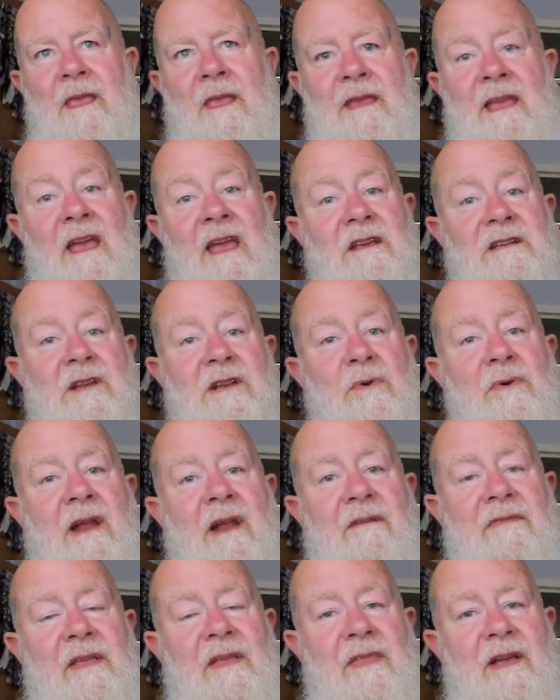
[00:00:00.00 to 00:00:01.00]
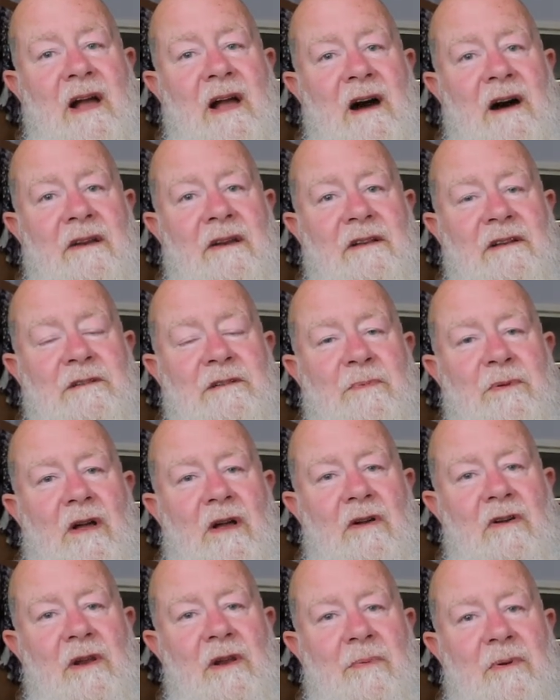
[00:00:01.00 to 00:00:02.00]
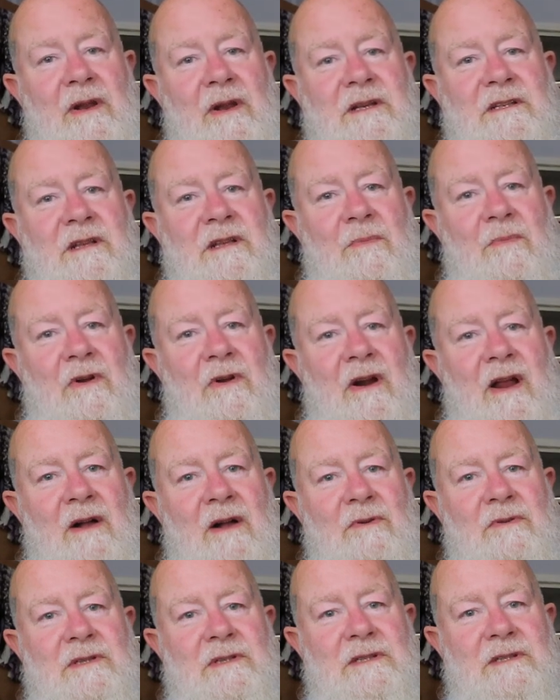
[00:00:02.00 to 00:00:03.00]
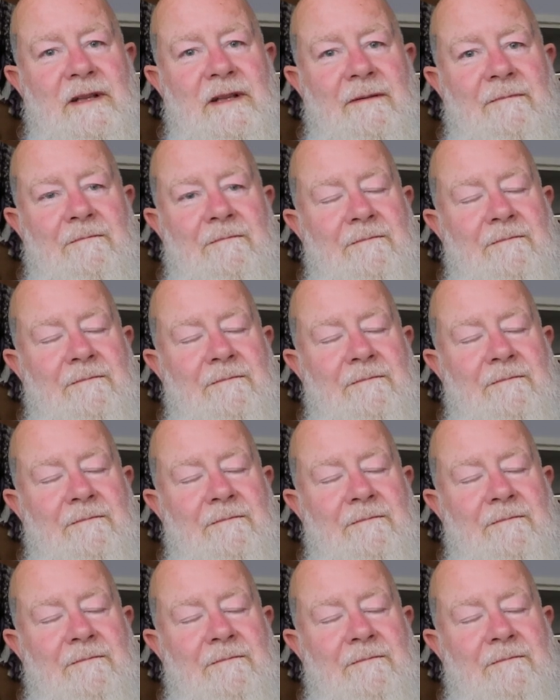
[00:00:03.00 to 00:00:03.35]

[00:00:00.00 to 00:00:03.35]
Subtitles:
yeah, you're still going to have it in the gardens, but I'm going to put it somewhere else.